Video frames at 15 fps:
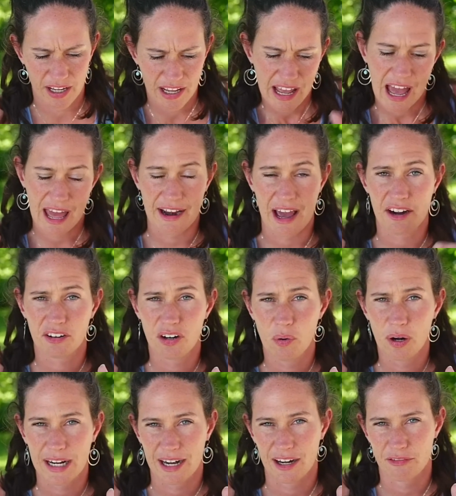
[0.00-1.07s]
And I don't know what
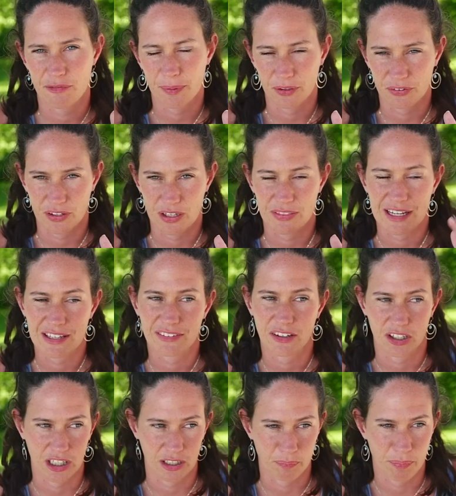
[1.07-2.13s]
kind of person thinks they're
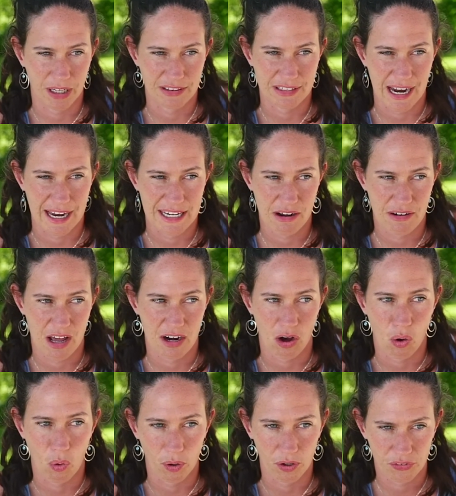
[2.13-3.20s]
going to put a tie down on a
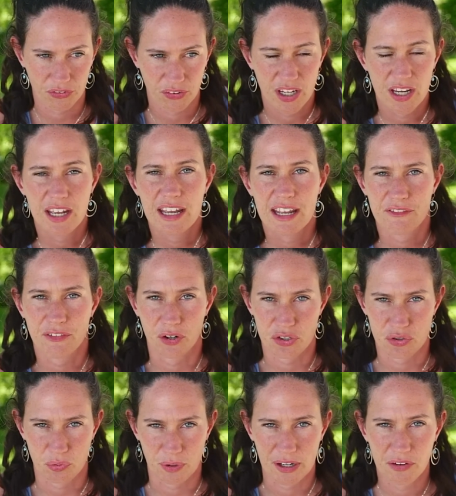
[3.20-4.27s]
horse for a
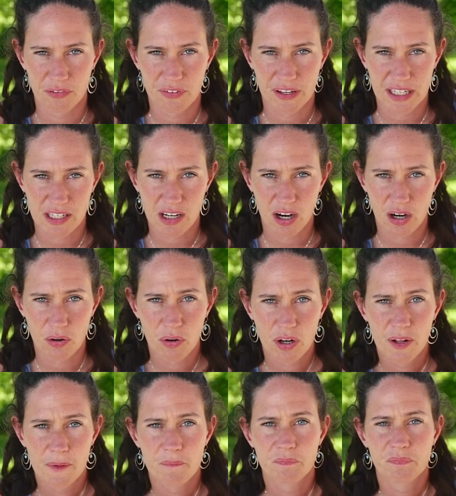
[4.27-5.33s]
trail video,
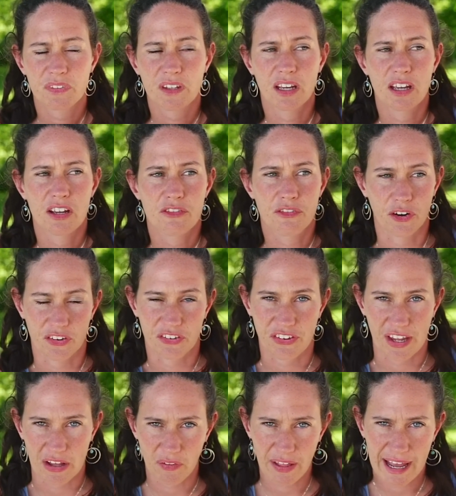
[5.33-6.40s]
for a
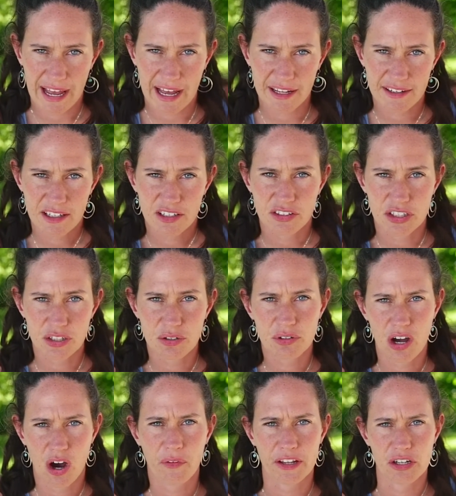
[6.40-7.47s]
sale ad. Do you
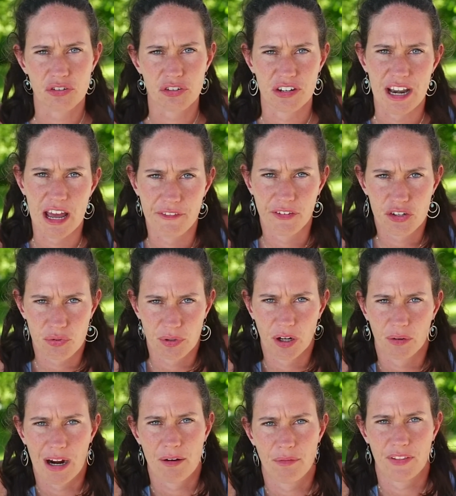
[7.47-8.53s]
know that you should never trail
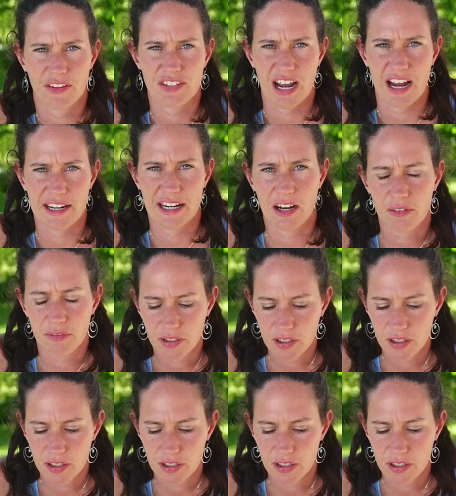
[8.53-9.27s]
ride with a tie down?